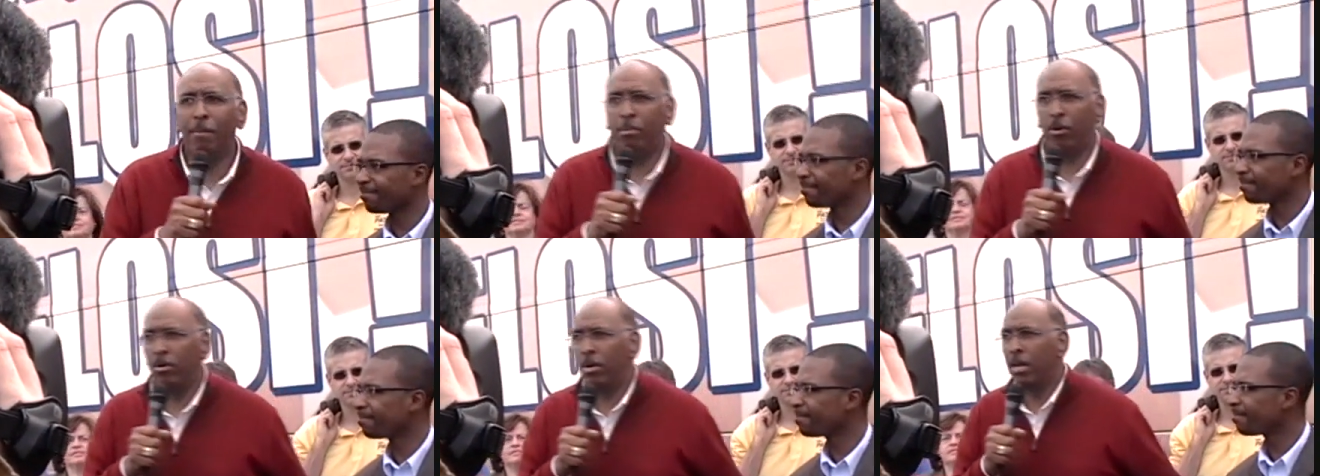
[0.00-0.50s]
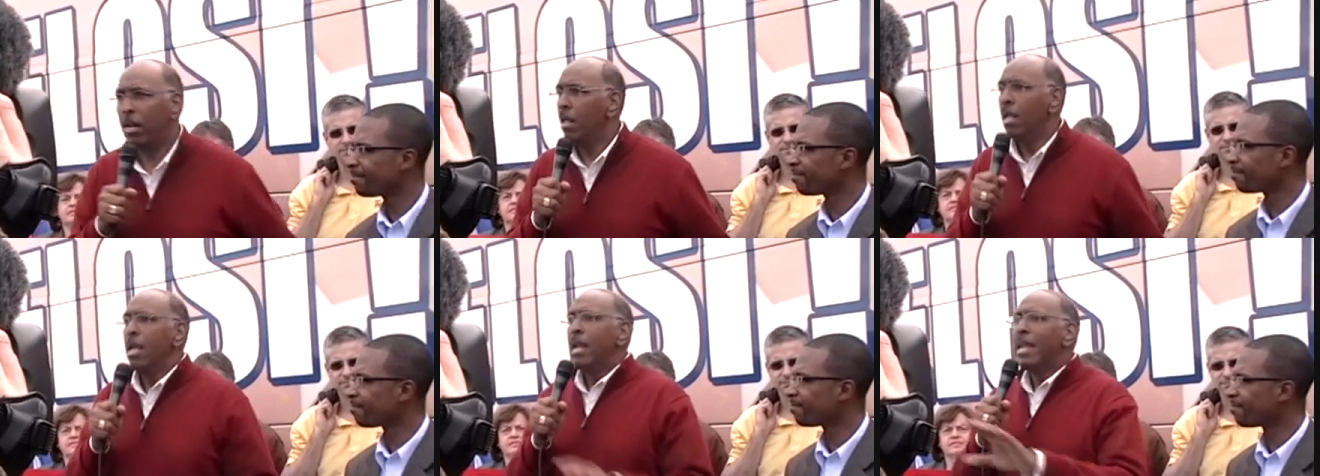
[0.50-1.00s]
Speaker 1: that burden.
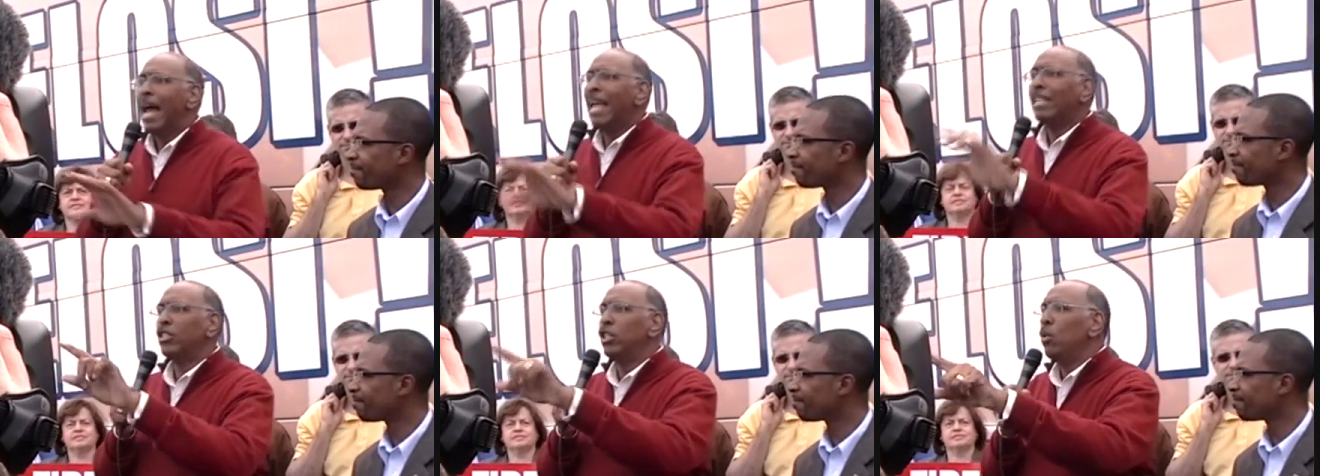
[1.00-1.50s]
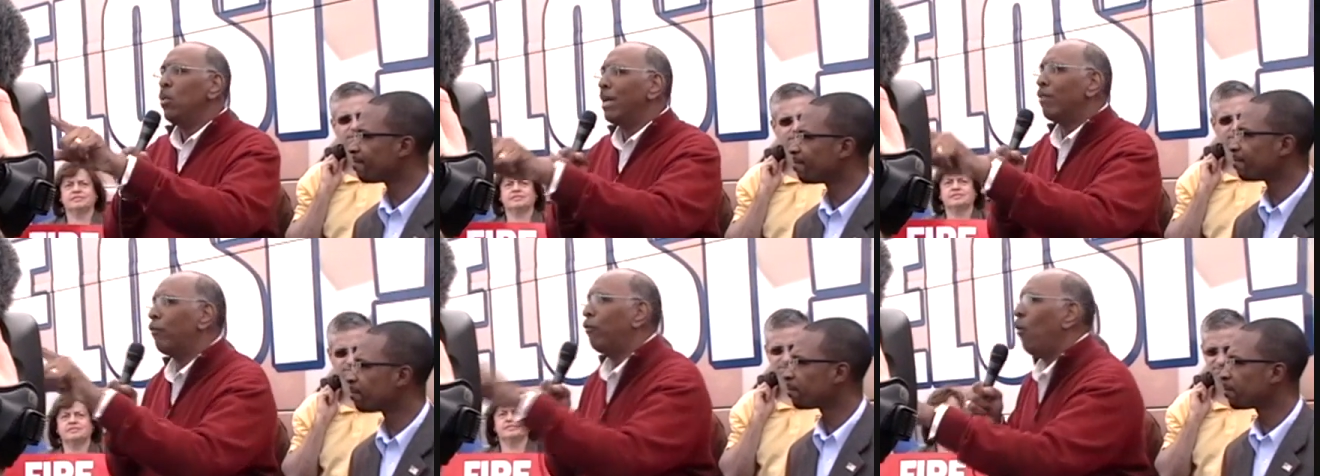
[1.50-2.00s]
Not do
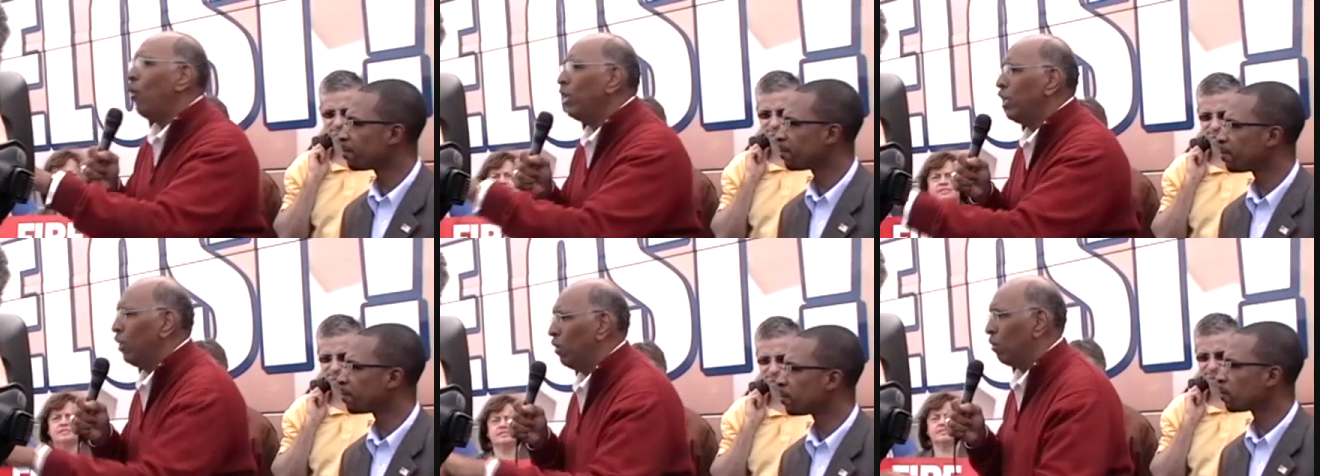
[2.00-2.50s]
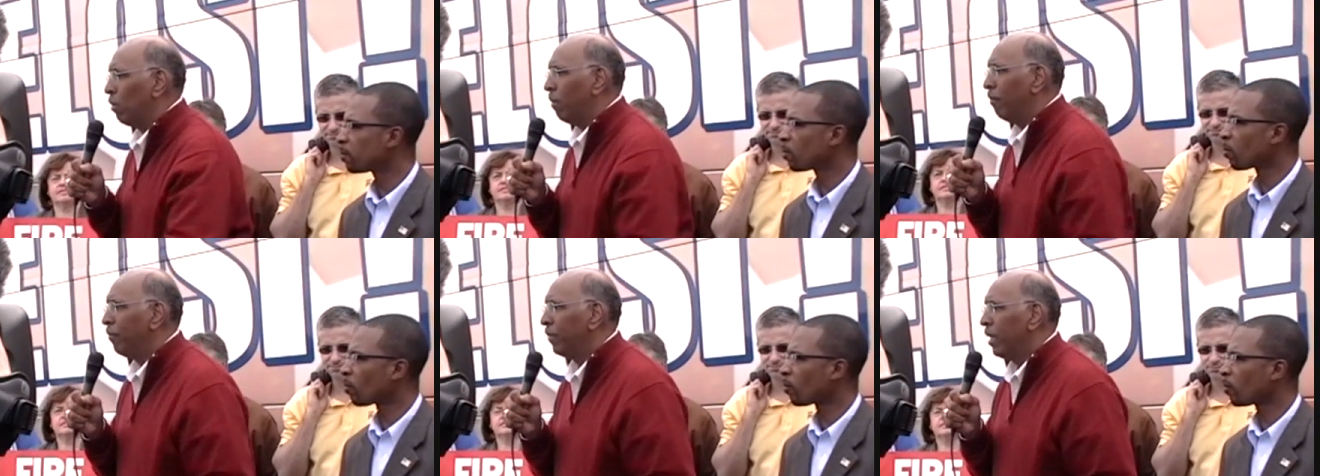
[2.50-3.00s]
it for you.
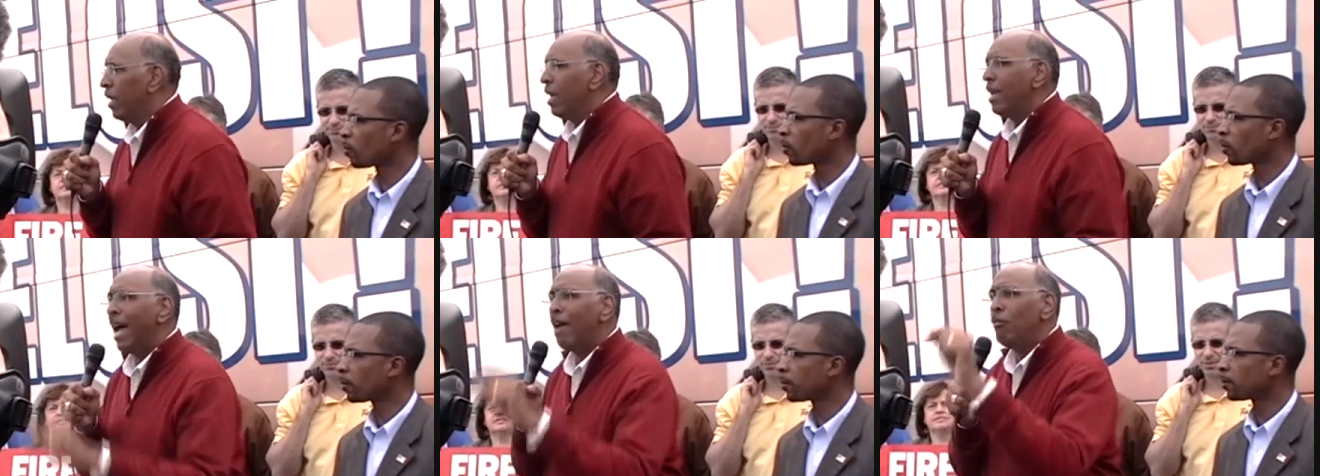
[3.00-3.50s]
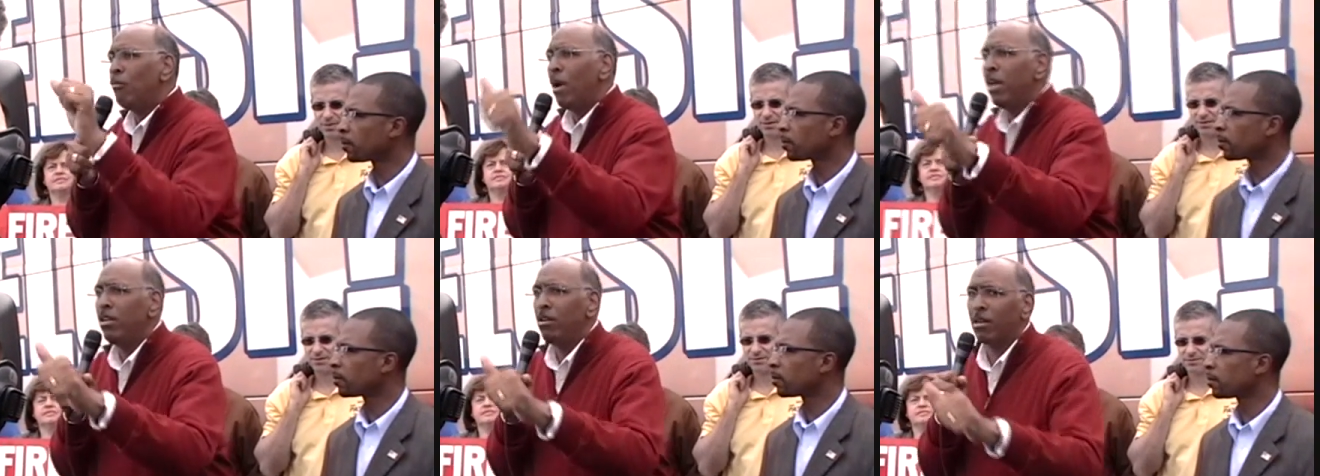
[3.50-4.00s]
Not
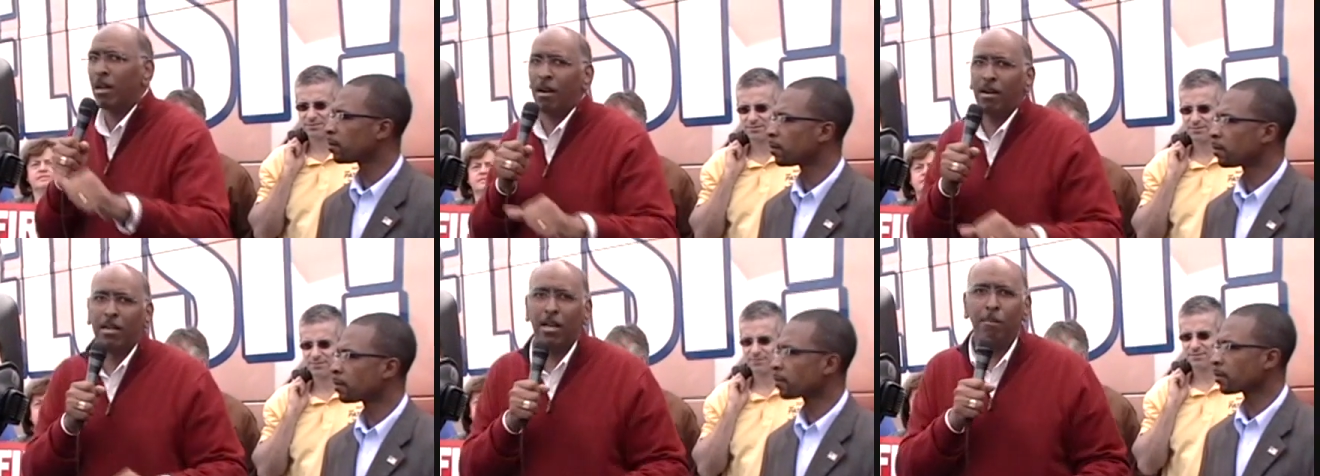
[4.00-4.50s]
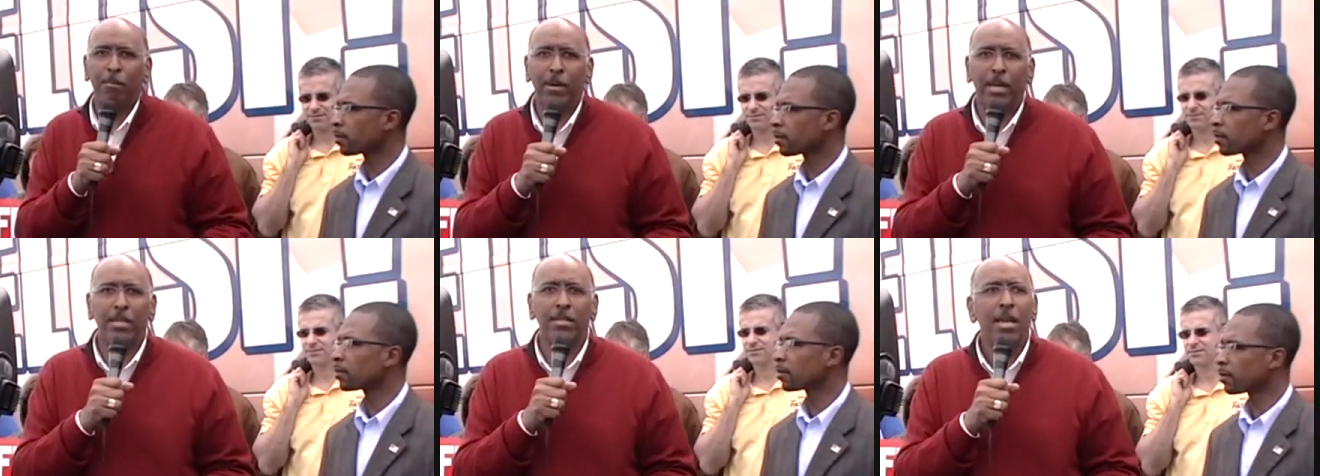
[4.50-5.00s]
run your car
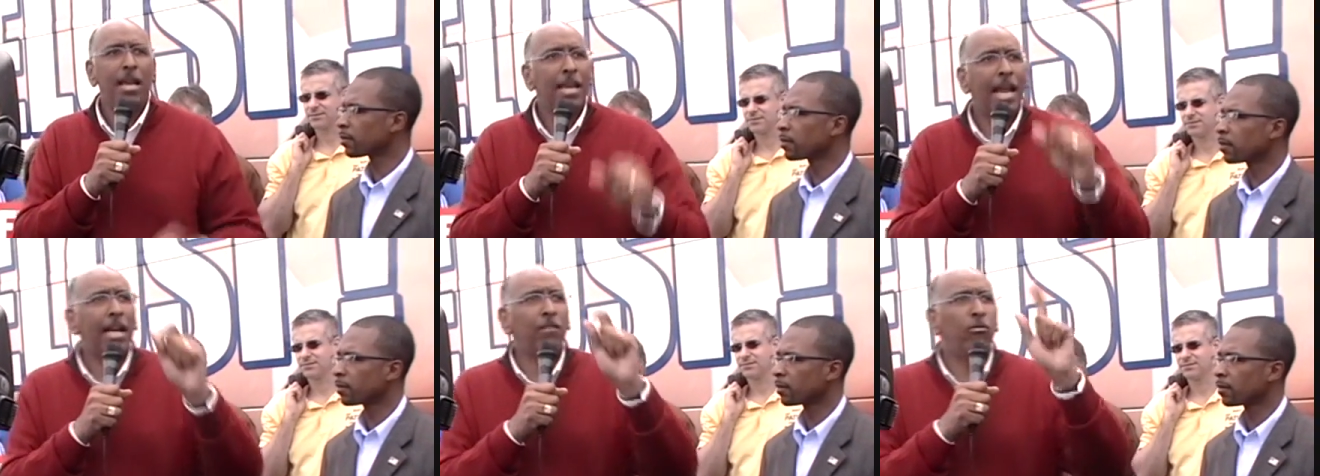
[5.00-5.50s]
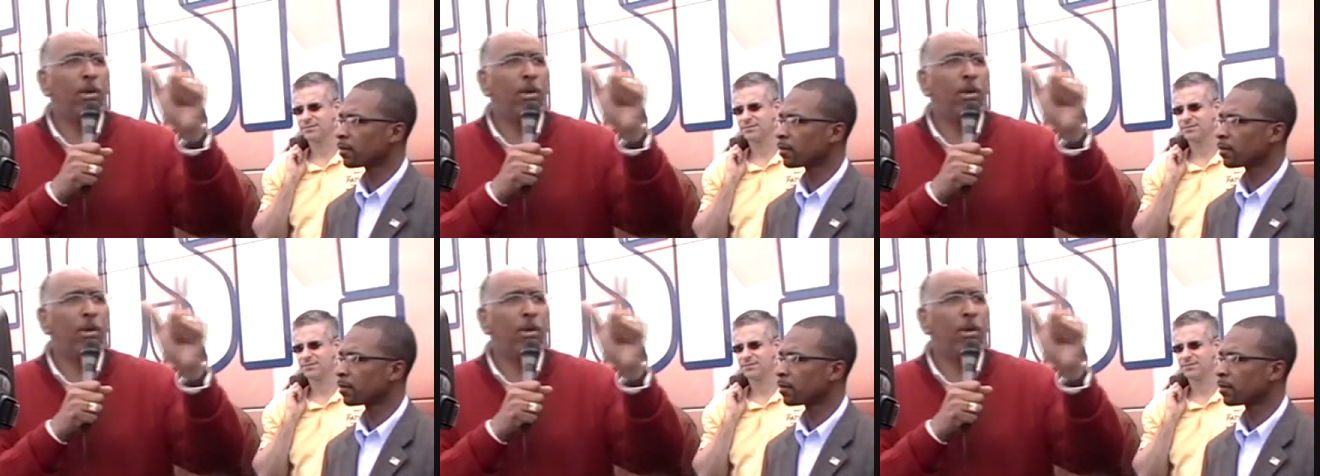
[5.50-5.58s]
companies. Not